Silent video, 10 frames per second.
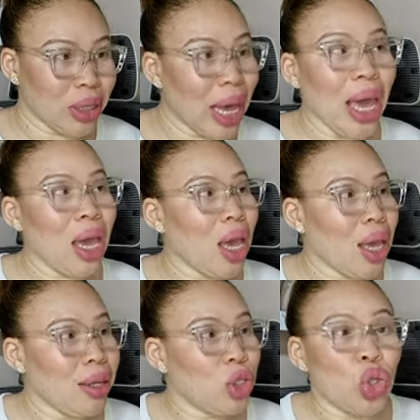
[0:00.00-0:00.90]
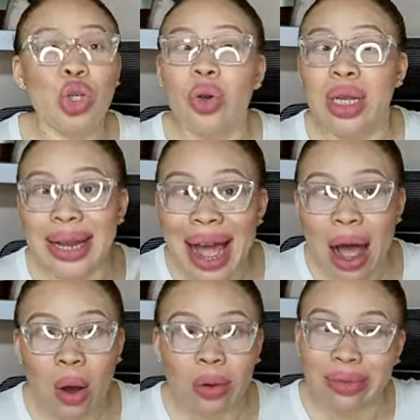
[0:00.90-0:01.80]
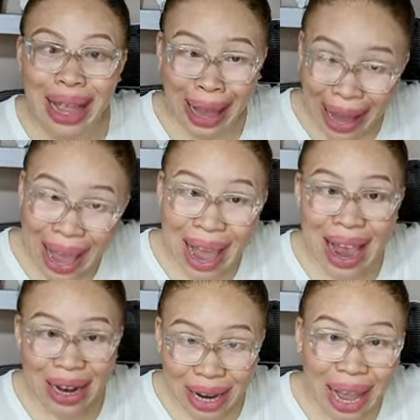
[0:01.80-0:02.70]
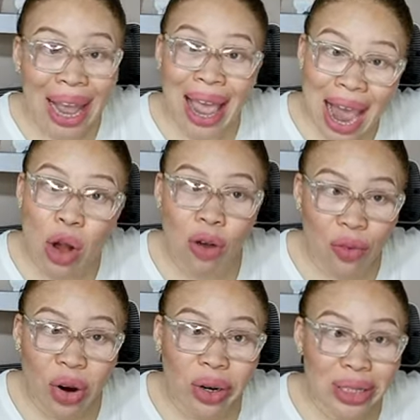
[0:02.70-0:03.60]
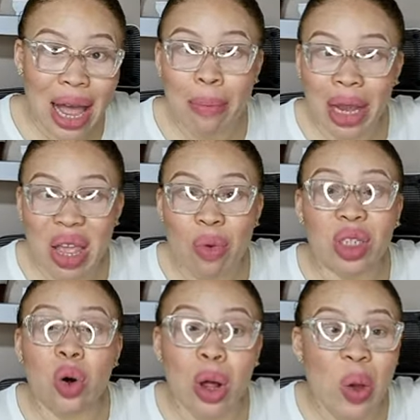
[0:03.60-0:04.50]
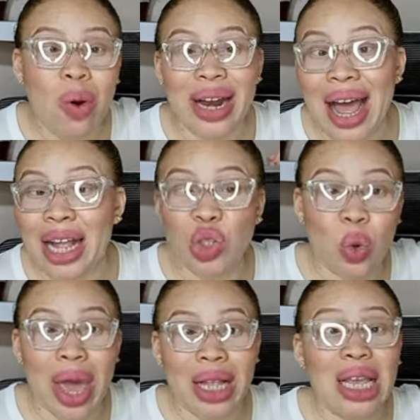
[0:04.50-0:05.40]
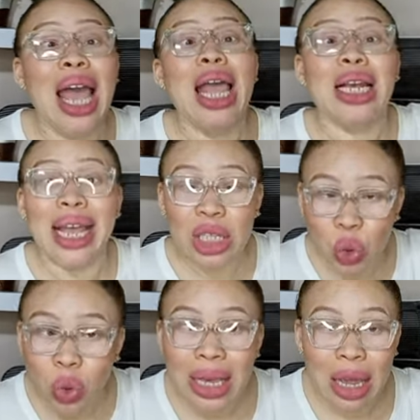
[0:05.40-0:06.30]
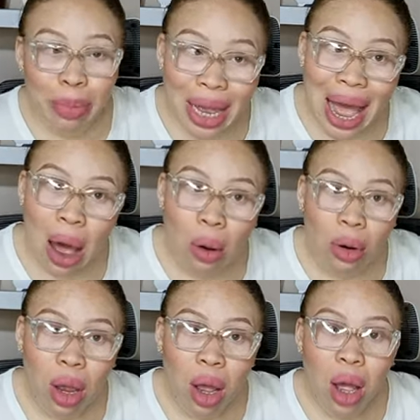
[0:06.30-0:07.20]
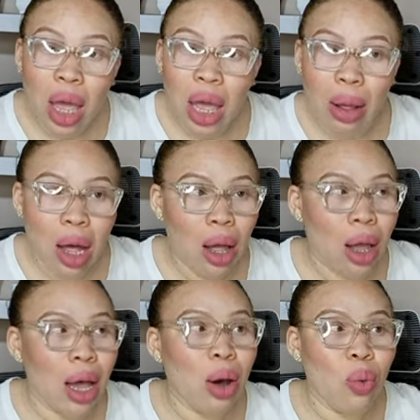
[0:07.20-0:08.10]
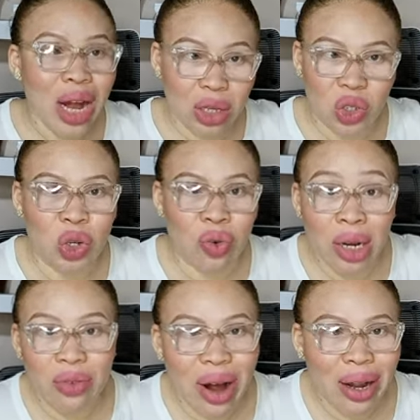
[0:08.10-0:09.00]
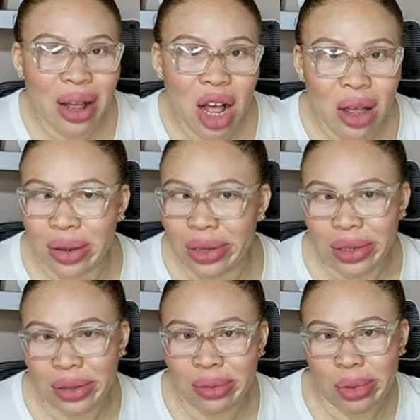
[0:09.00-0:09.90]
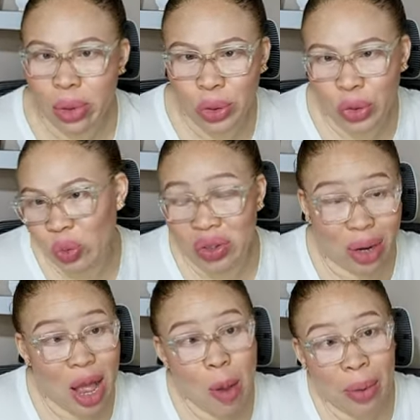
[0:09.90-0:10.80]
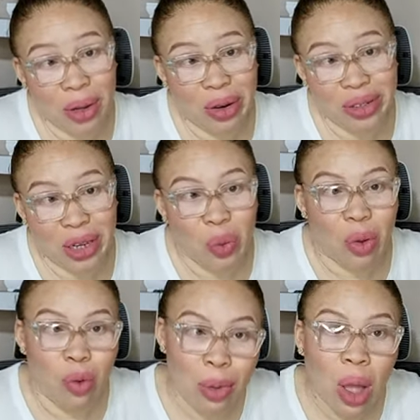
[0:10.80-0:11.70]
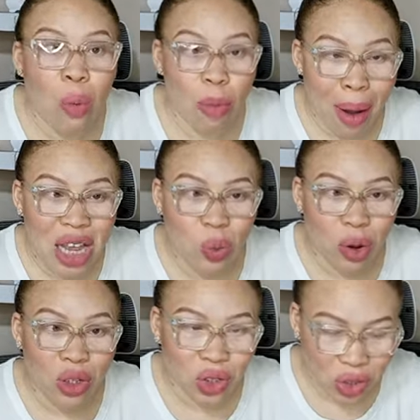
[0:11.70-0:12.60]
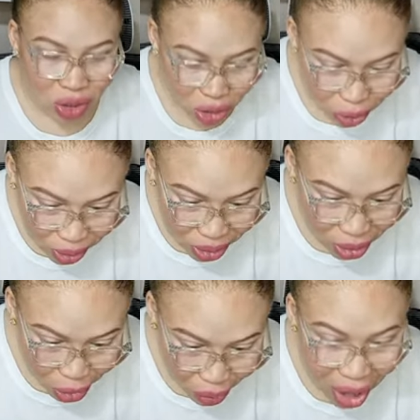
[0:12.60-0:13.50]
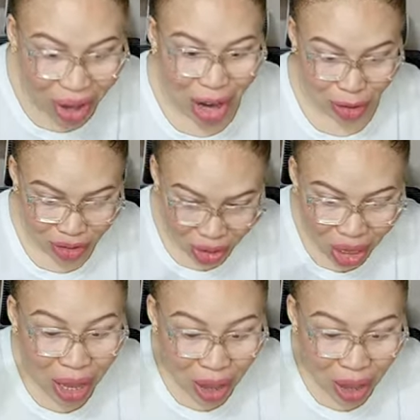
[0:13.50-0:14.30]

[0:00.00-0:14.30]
they took down the head, the head of God. I mean, he was the only one that had two heads. They took him down. Uh, we need to surrender right now because who knows what's going to happen. We might as well just, you know, surrender and just,